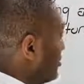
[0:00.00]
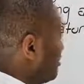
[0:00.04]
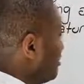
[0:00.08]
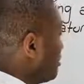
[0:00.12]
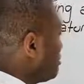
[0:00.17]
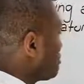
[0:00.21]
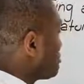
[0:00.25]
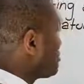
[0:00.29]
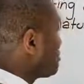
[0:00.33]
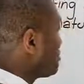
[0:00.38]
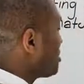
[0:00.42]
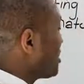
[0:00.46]

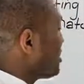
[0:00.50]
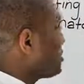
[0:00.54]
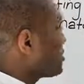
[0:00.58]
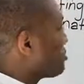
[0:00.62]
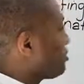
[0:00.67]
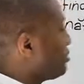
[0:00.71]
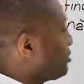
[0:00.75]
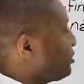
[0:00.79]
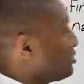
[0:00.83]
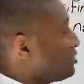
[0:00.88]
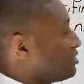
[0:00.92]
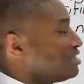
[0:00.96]
Here's a nice
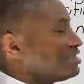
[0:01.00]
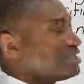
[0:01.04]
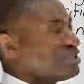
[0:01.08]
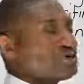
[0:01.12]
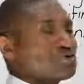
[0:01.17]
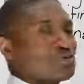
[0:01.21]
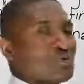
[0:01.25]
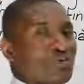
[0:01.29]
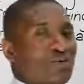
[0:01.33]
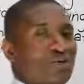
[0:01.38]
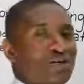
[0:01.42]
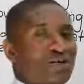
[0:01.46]
word. This
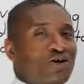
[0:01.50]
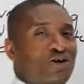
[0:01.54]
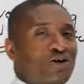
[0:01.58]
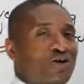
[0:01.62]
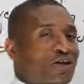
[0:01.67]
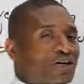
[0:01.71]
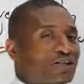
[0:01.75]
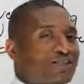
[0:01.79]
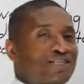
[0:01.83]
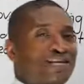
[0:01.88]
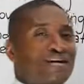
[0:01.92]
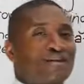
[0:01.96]
is what we
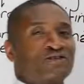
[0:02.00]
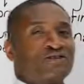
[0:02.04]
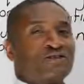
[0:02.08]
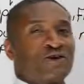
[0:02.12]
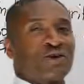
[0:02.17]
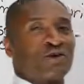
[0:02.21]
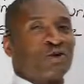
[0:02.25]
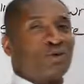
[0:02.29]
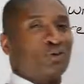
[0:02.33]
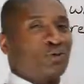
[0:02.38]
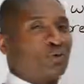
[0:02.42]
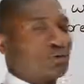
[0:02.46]
call a
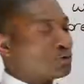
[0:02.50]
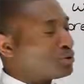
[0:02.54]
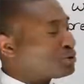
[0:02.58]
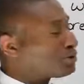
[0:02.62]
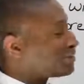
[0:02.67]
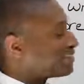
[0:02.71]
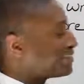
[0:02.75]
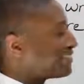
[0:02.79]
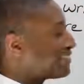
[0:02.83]
$10 word.